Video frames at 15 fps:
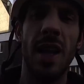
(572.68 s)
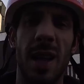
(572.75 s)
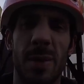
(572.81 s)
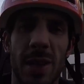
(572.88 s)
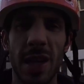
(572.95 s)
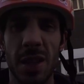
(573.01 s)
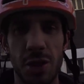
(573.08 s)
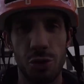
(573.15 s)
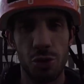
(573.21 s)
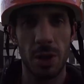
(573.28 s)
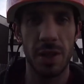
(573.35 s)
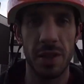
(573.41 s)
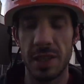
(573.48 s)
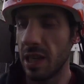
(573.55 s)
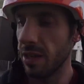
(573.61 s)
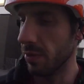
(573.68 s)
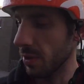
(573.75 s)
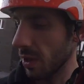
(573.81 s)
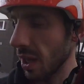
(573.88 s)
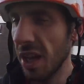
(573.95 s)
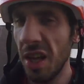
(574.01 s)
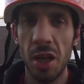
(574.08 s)
I'm kind of struggling to
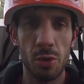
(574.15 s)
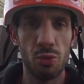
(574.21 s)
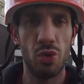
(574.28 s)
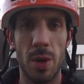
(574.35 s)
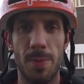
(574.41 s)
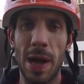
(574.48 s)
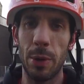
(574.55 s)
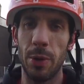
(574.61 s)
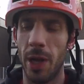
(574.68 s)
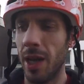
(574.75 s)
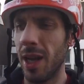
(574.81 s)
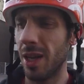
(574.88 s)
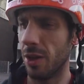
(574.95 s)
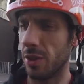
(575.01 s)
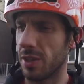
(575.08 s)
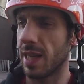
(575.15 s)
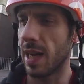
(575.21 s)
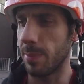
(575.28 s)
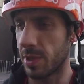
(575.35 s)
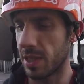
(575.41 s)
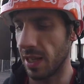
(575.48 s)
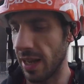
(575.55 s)
even rim out on
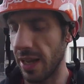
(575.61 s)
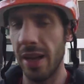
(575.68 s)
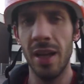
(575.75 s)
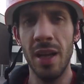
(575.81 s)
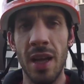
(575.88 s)
gaps today,